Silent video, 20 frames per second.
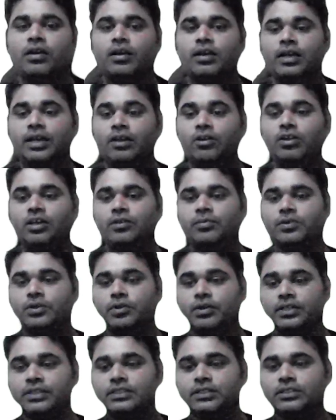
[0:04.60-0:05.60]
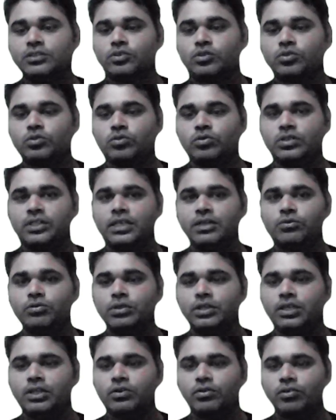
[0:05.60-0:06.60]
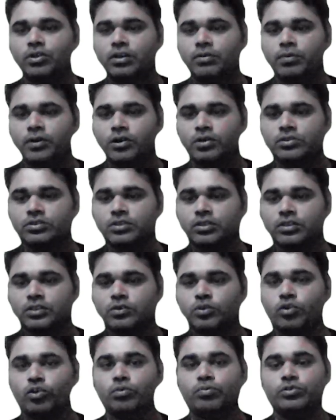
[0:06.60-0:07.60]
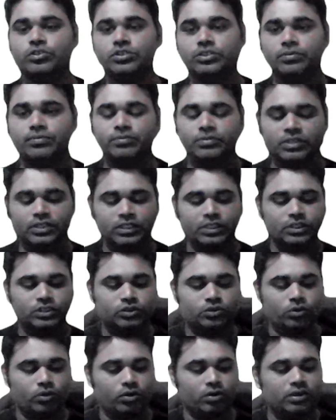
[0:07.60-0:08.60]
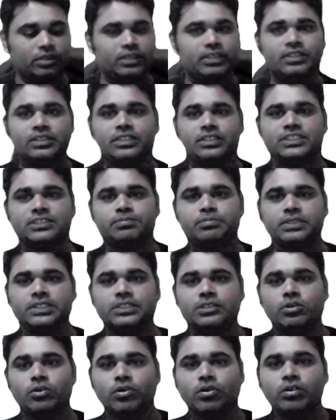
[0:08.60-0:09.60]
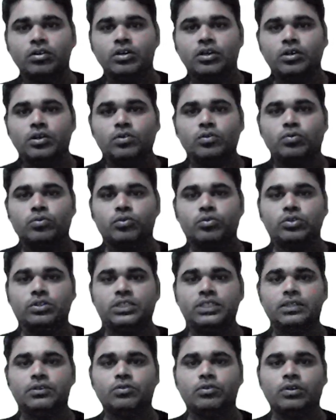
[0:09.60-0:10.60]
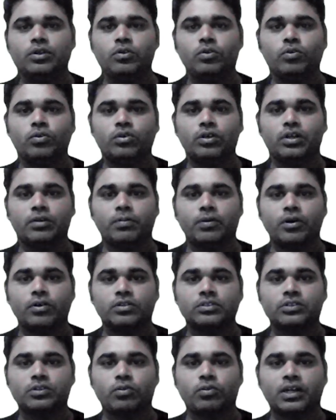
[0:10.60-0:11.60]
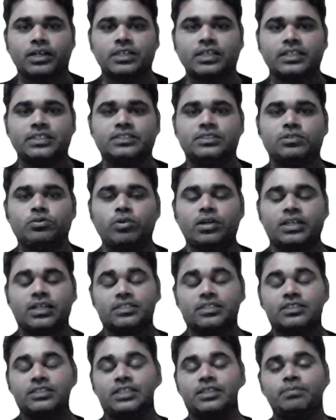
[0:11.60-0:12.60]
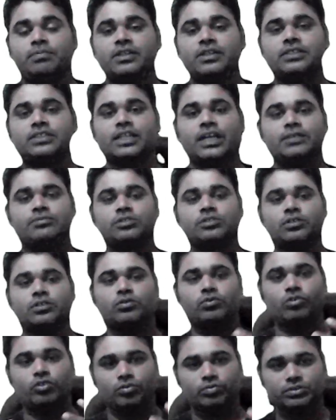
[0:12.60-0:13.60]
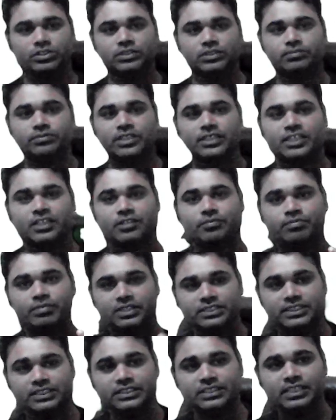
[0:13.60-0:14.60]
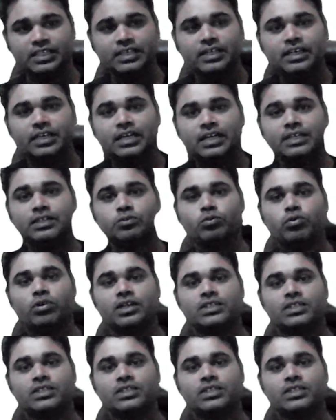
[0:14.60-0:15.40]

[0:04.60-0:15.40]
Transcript: Hello everyone, today we will know about the chromosome. So in this video we will know about what are the different types of the chromosome that are present and what